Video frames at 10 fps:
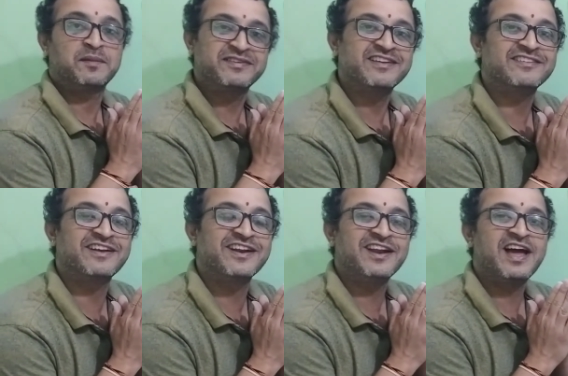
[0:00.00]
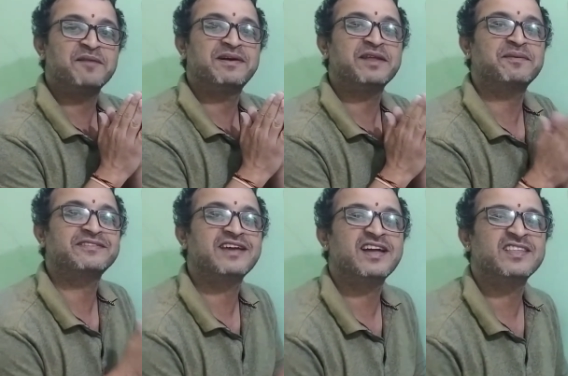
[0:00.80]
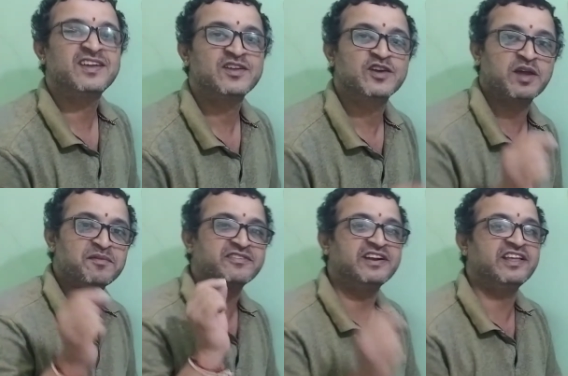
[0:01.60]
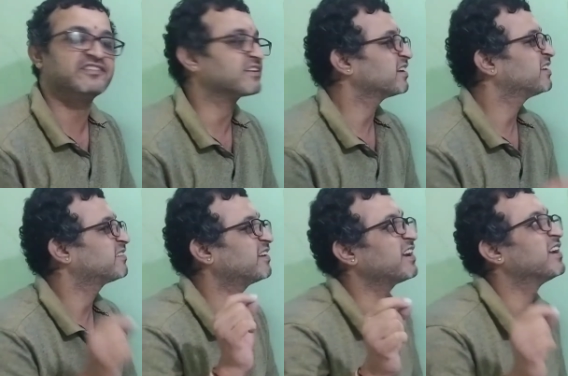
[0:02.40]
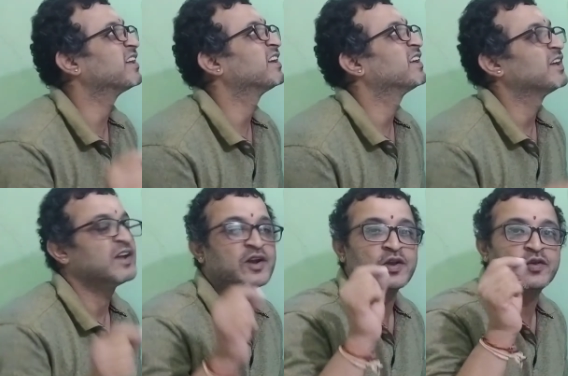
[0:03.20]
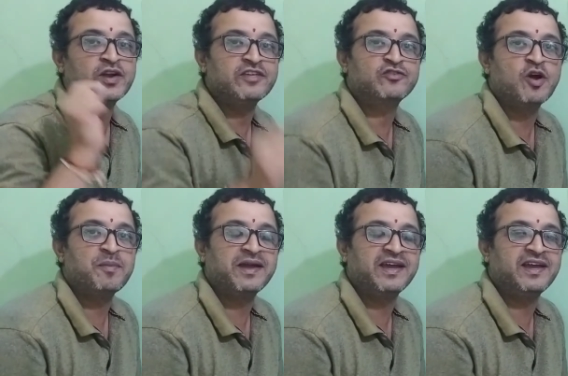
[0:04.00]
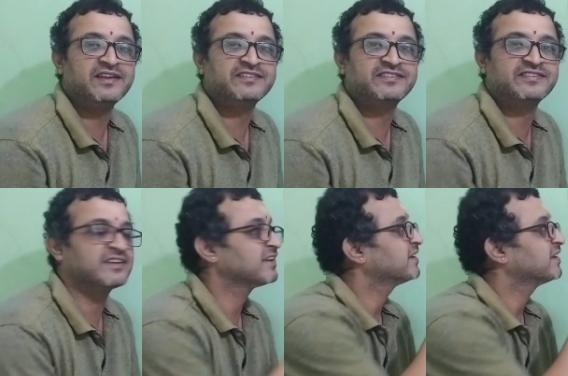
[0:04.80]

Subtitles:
Namaste children, I am Hari Prasad, your chemistry teacher. Children, today's topic is